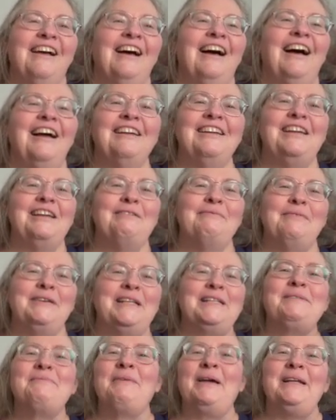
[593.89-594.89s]
I keep
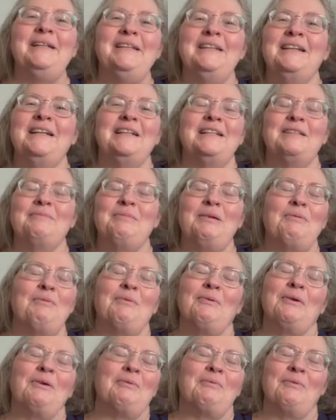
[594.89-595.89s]
expecting it to be
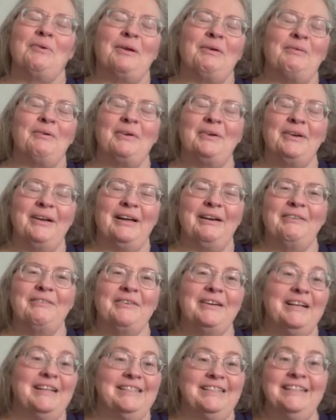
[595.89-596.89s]
warm when I walk out
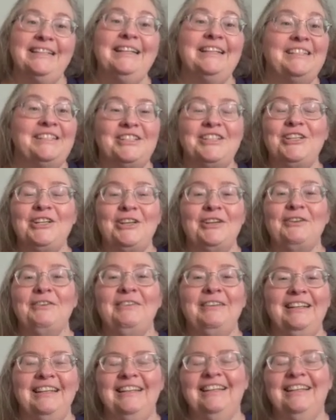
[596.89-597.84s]
because it is June.